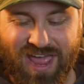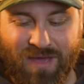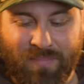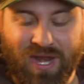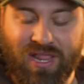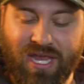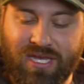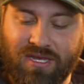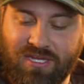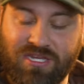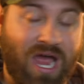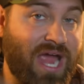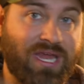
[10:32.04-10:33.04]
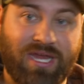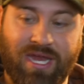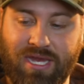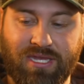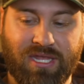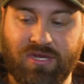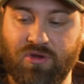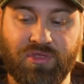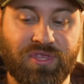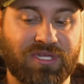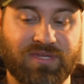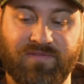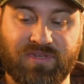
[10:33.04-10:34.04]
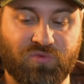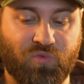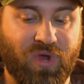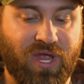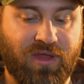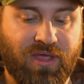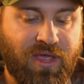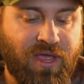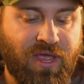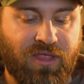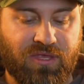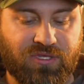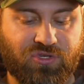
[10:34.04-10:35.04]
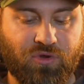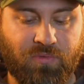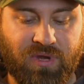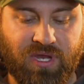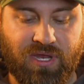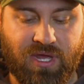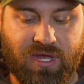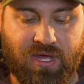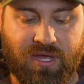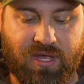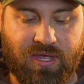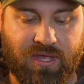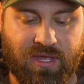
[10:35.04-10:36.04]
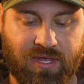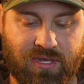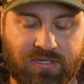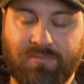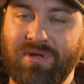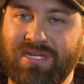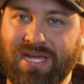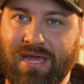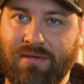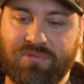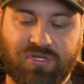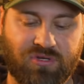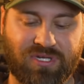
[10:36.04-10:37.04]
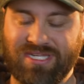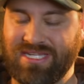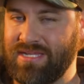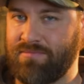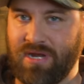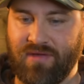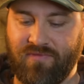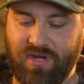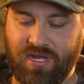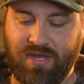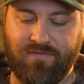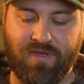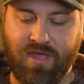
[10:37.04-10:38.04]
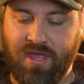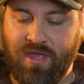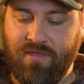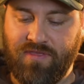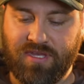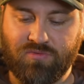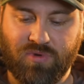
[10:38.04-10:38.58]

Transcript: But I like it because I ain't letting go of this. If it's wet, too many times you could slip out of a knife. This